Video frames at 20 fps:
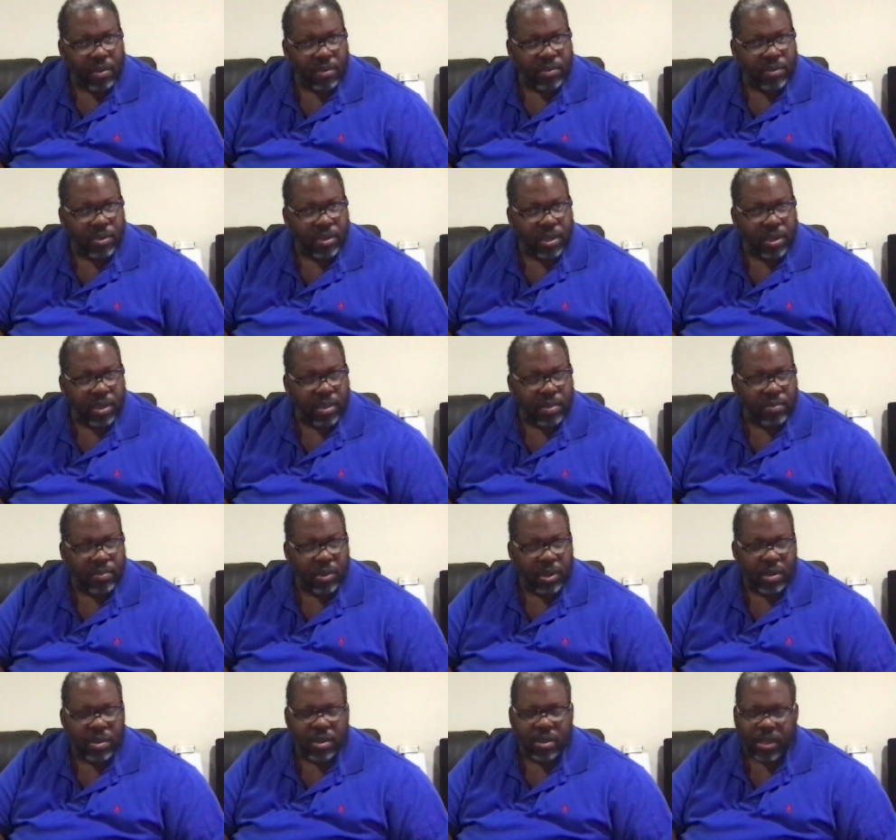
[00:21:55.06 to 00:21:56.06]
to get them
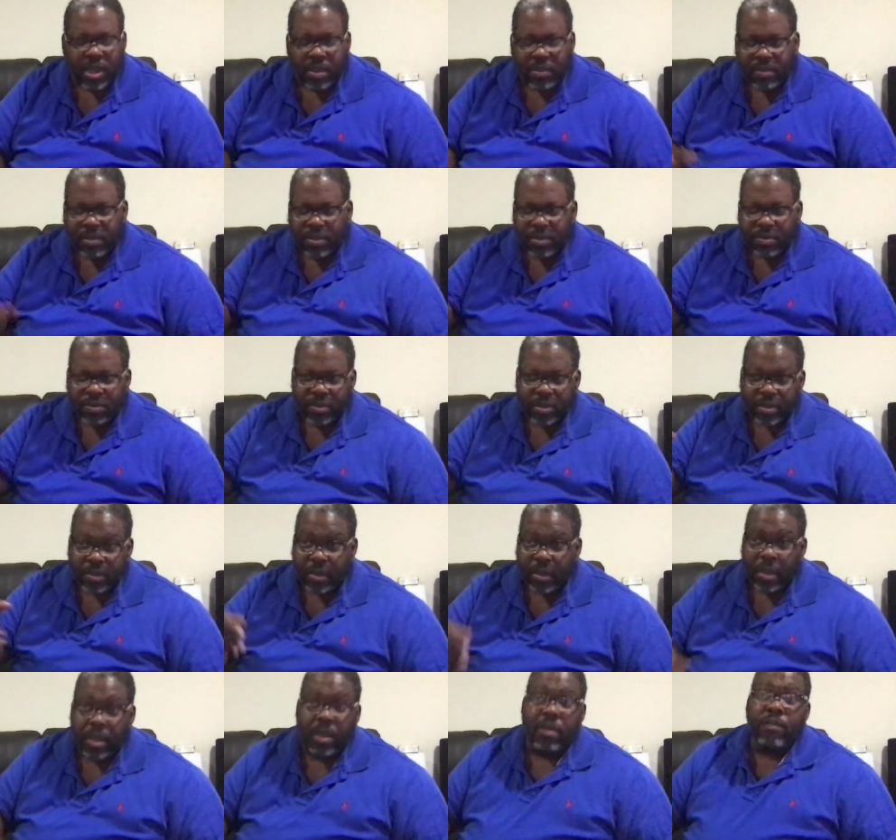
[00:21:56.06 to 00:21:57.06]
graded because I'm doing
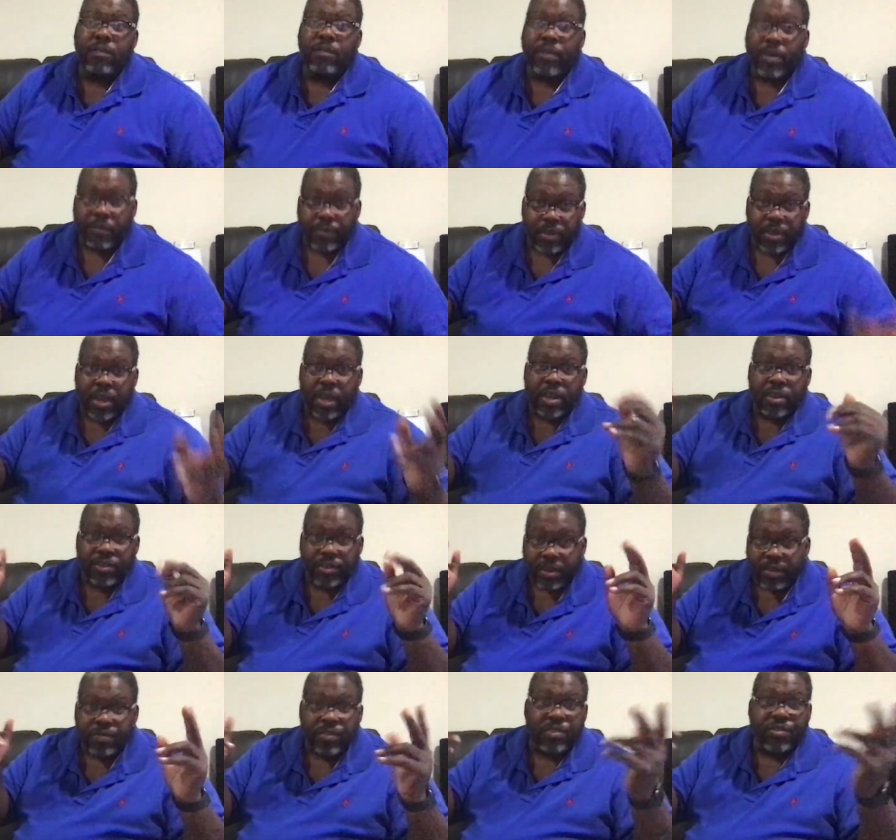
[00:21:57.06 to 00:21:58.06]

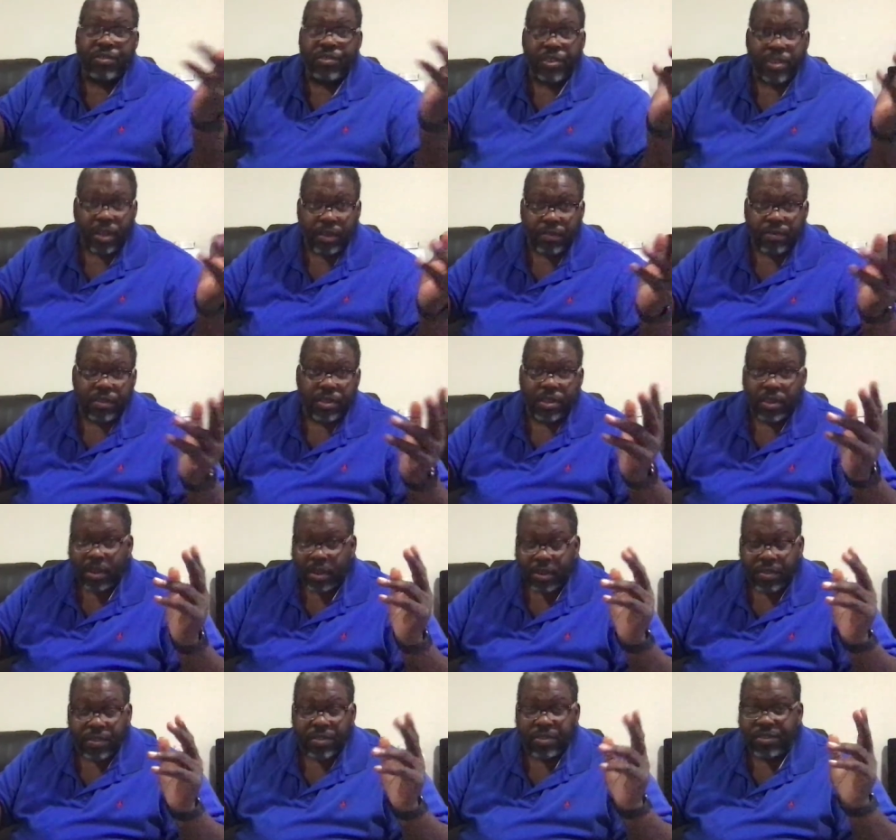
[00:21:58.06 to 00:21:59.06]
verification of the
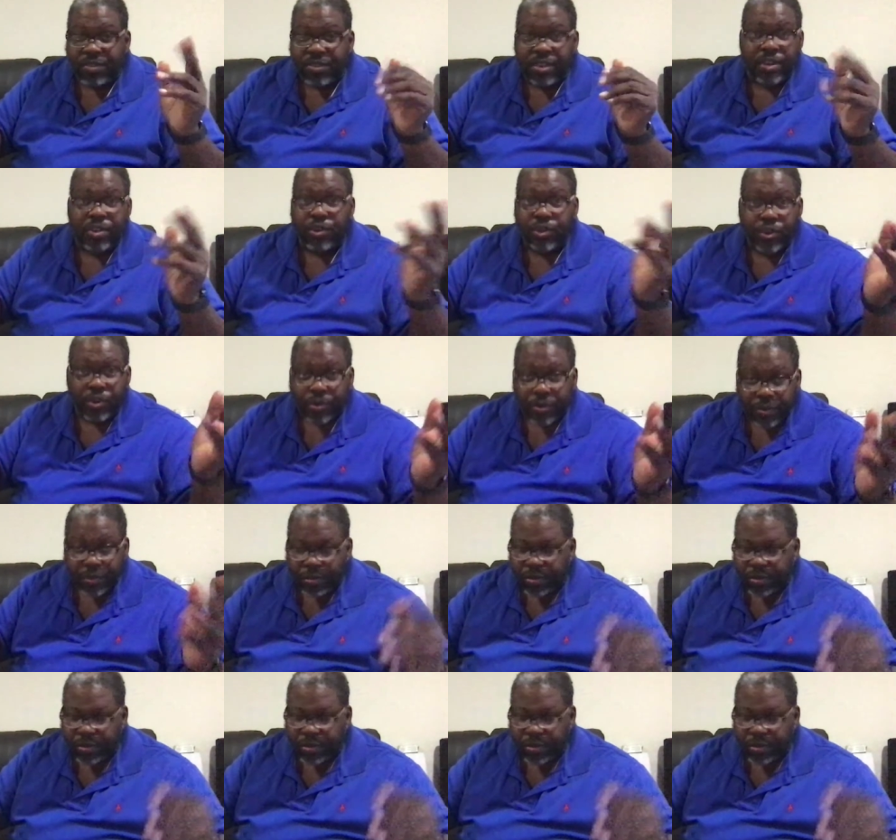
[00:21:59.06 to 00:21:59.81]
signatures